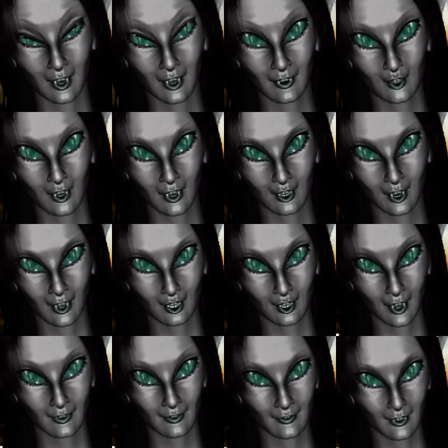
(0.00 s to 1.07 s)
on two
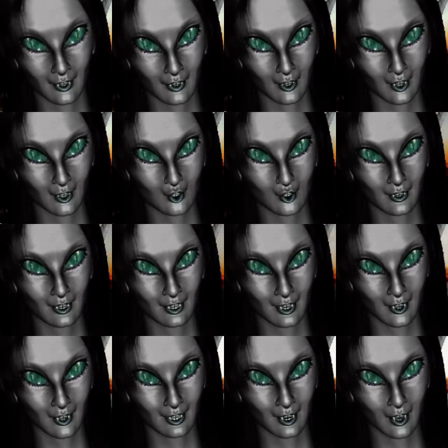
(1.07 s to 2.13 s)
distinct
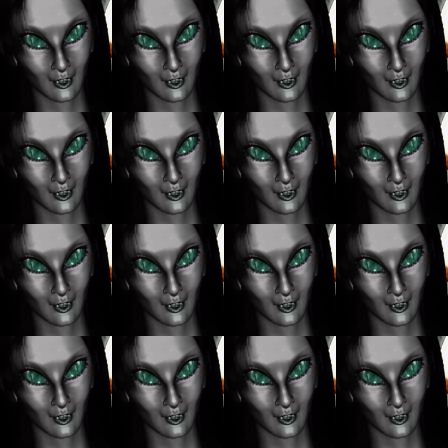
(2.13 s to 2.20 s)
occasions thus